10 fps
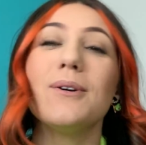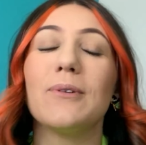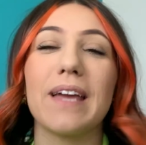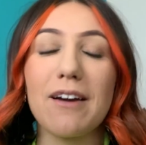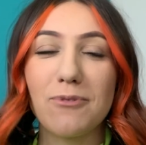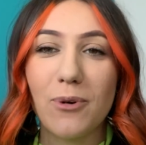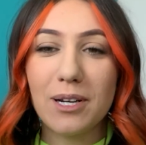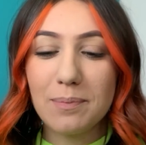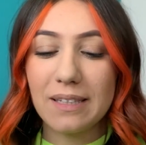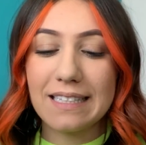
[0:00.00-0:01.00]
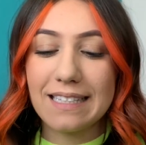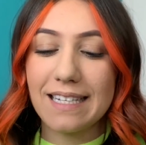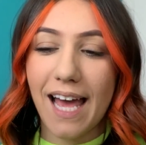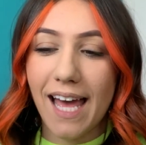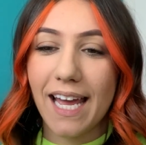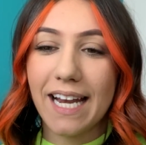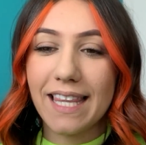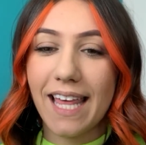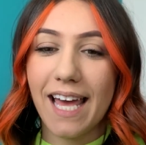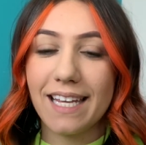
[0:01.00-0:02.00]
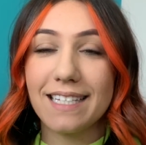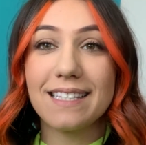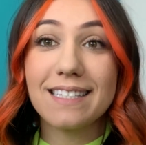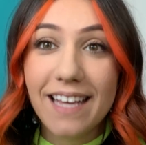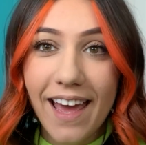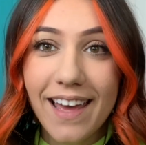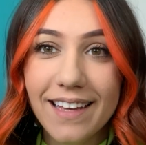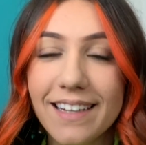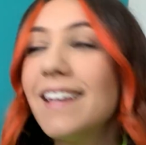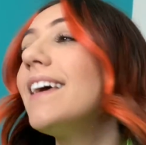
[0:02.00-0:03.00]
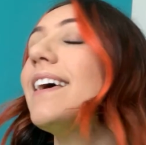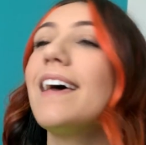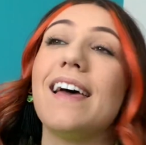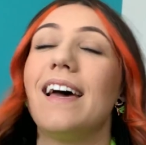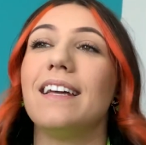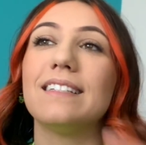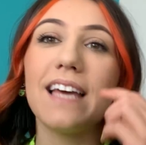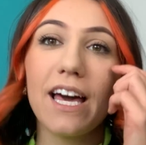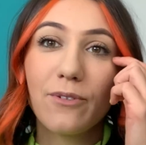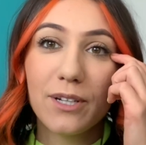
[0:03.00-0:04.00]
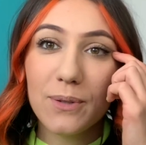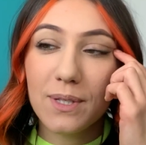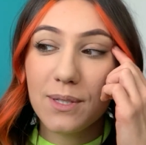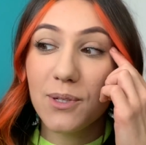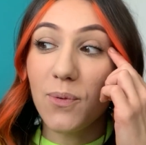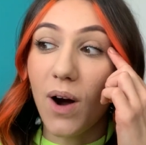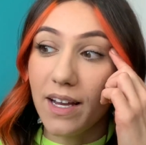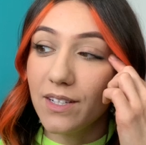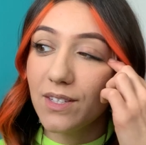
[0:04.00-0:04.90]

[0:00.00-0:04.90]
We have one plus nine, that is ten, and ten reduces to one.